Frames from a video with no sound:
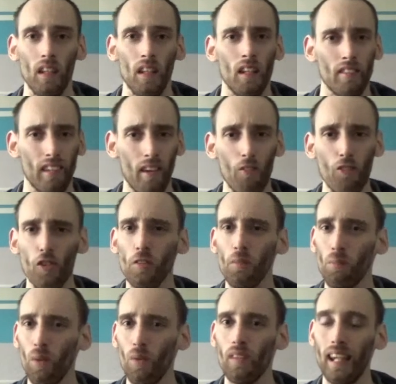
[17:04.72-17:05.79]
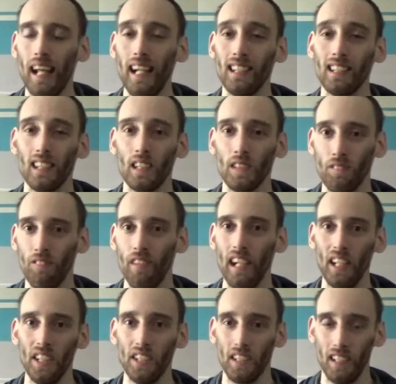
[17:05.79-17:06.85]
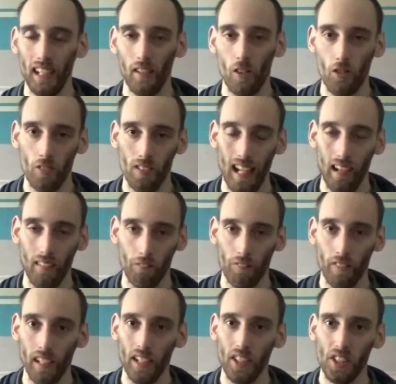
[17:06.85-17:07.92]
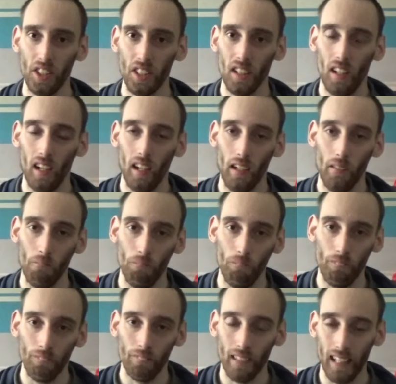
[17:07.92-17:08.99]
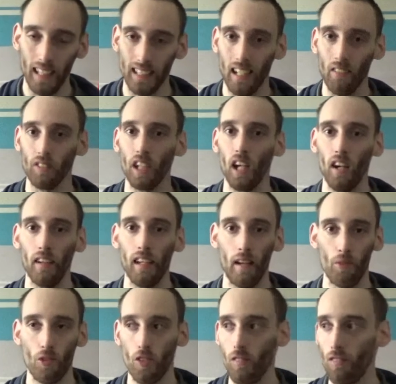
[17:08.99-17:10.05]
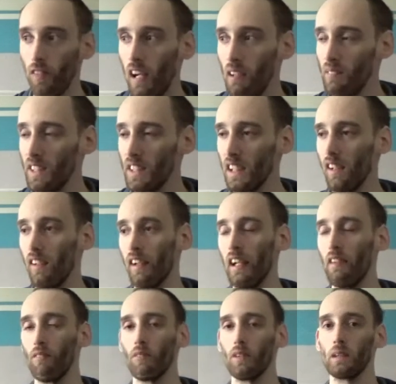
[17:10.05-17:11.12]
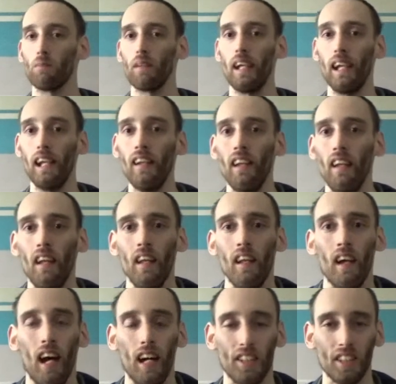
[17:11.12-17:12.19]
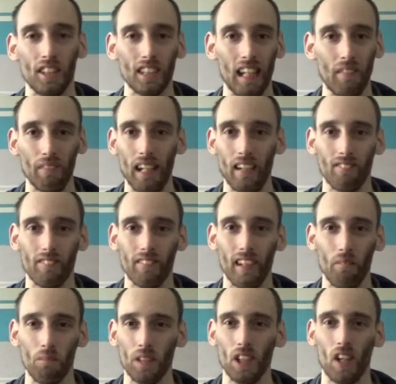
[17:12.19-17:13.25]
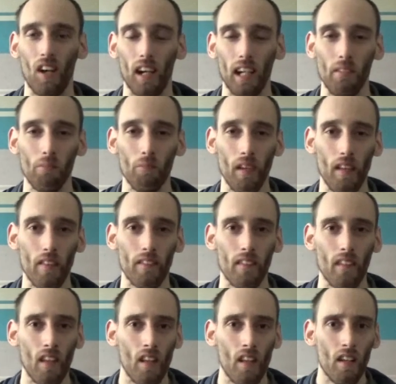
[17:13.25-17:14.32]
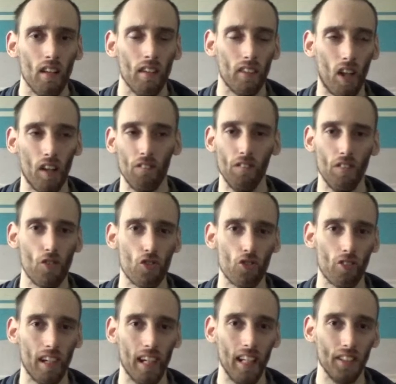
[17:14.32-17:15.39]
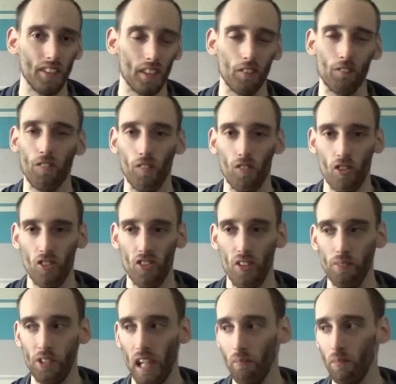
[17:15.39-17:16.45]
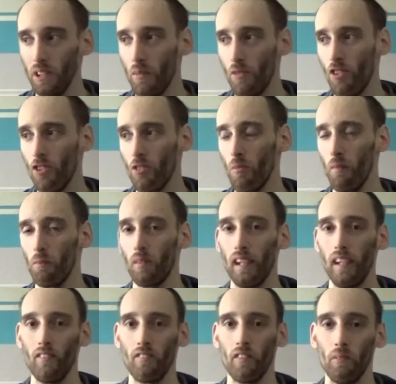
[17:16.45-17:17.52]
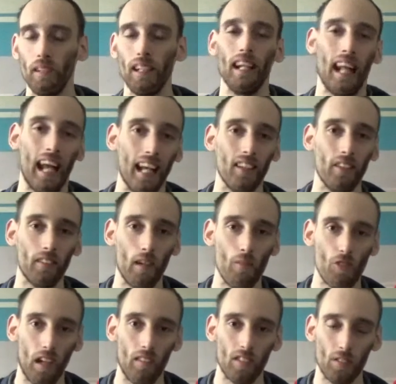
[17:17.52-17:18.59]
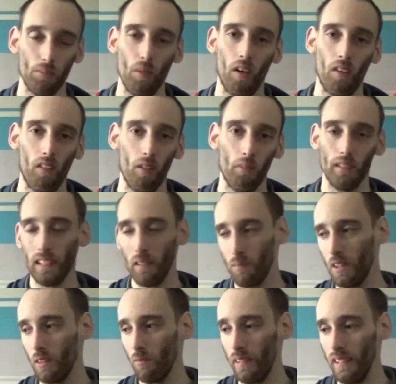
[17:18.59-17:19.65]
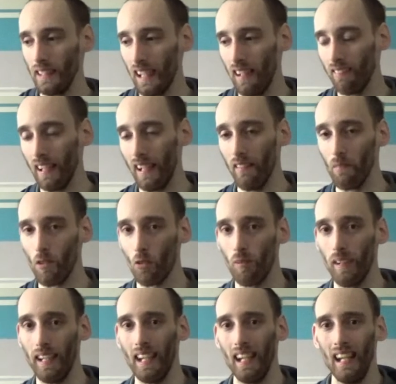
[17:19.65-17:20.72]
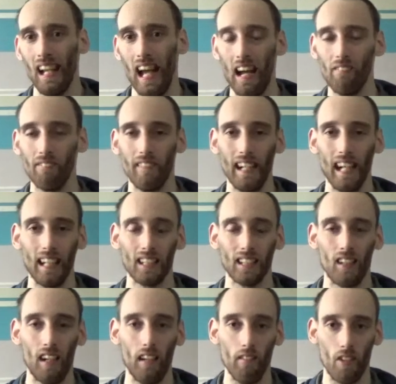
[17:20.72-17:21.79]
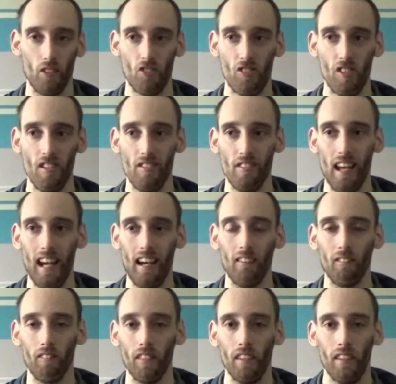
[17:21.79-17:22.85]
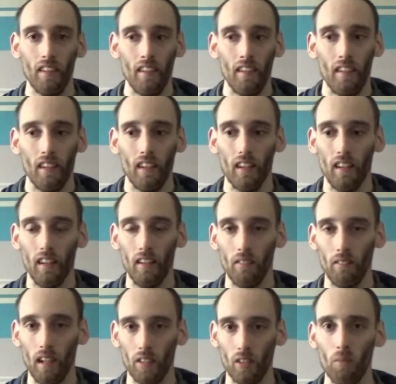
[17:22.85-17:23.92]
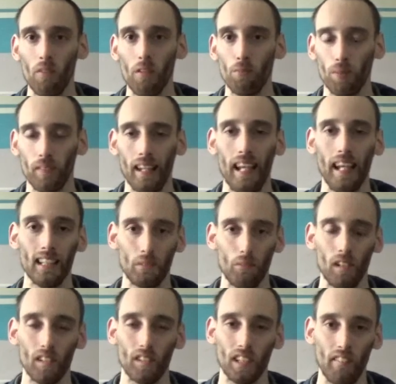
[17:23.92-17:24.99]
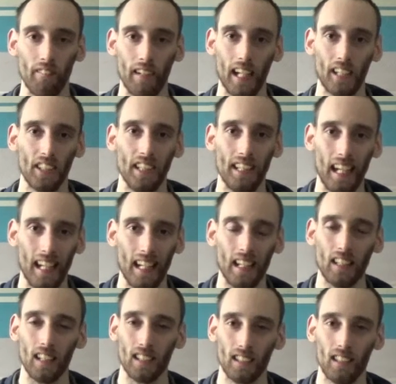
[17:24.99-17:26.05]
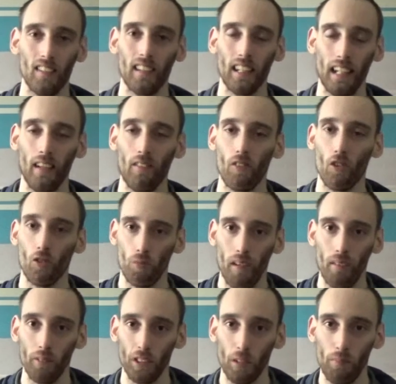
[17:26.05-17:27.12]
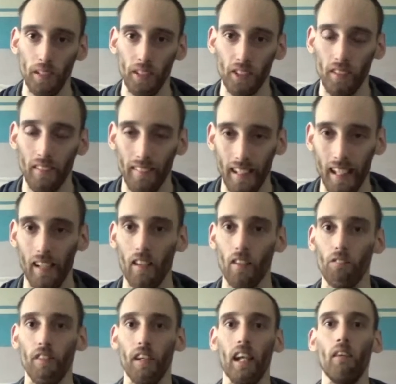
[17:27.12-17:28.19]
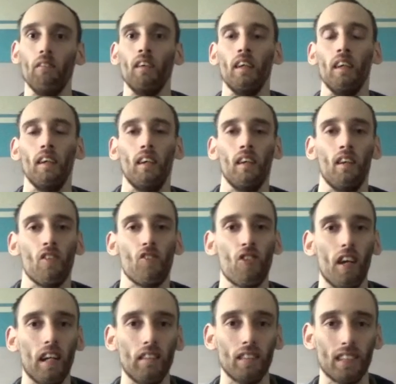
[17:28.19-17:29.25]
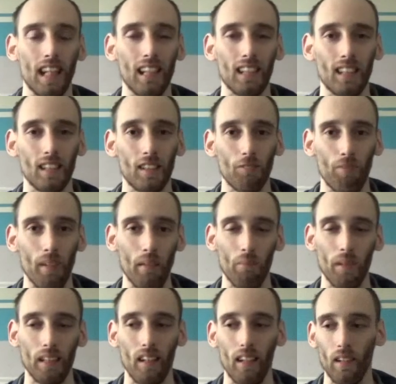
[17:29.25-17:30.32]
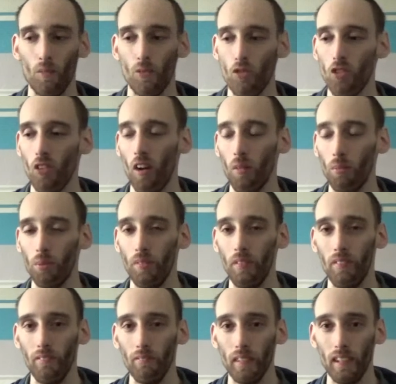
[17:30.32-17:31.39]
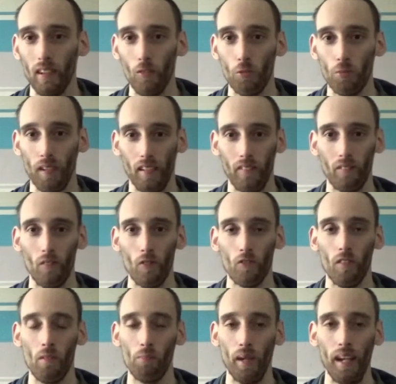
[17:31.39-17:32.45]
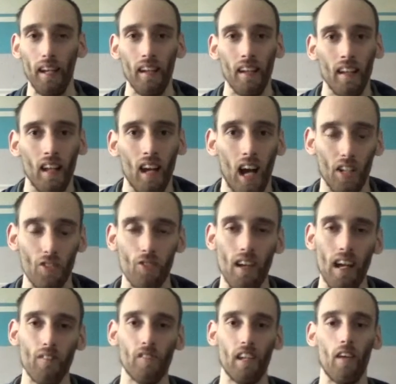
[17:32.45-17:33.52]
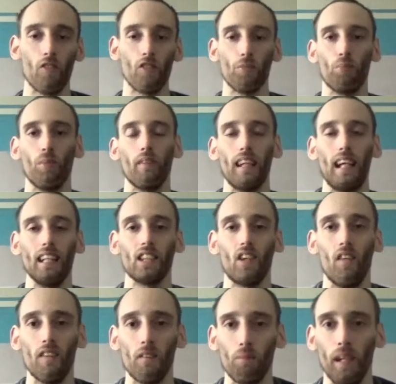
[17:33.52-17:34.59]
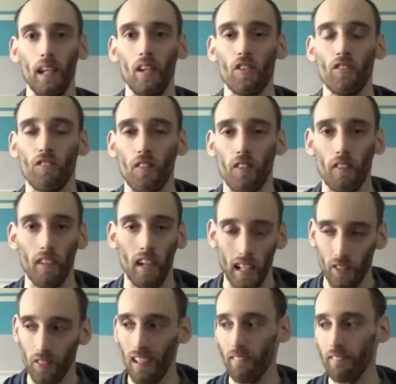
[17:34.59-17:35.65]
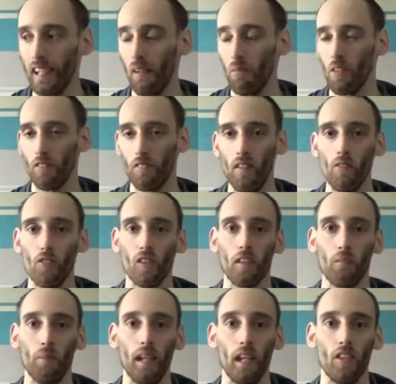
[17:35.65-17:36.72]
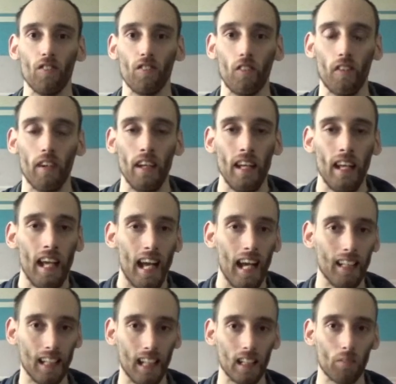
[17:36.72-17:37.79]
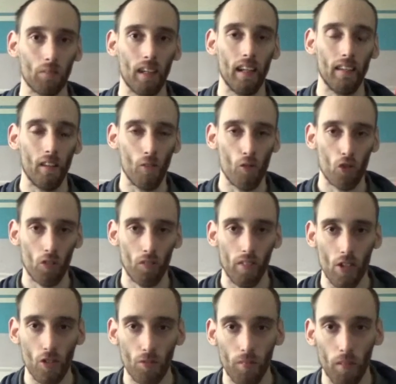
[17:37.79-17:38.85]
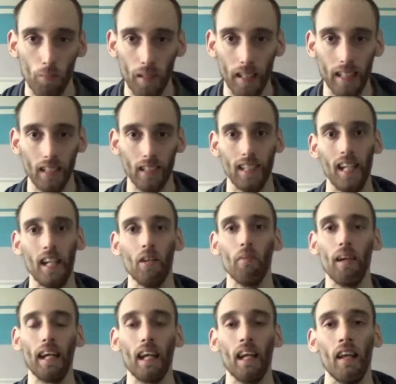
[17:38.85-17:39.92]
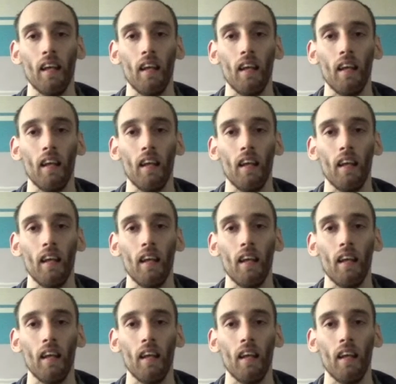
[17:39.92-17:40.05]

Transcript: Tales of the Borderlands has finished. That is now finished. That is now done. Episode 5 is done and everyone's played it. I just haven't had really the time with Life is Strange and the Forza Sip Championship Season Mode playthrough, and then Halo comes out tomorrow and WWE's out later this week. I haven't really had time to sit down, along with playing some other stuff and actually getting into something else as well, which I mentioned at the end of the video. Circumstances have made me kind of stop with those playthroughs for a bit. I do have Tales of Borderlands on the PS4, I do have Game of Thrones on the PS4, and that's where those stories will be continuing.